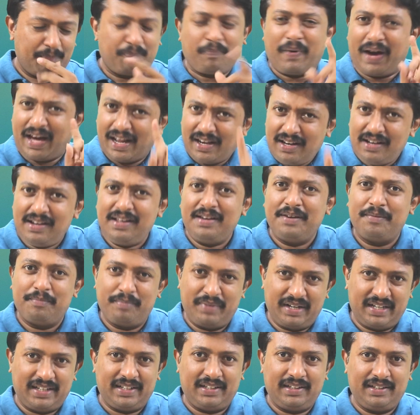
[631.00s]

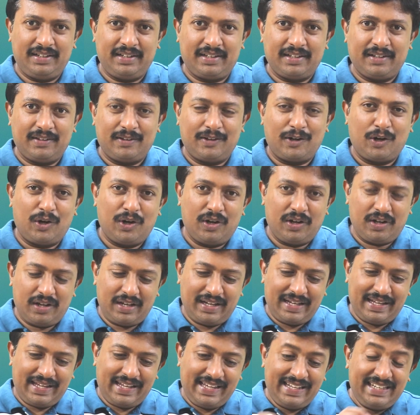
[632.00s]
parliament
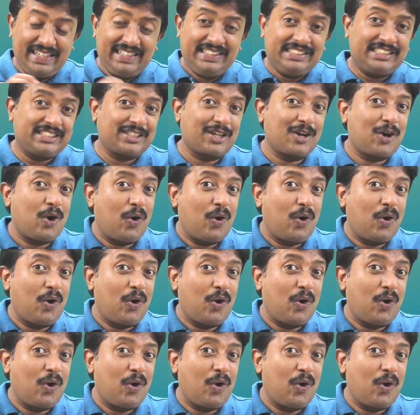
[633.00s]
in its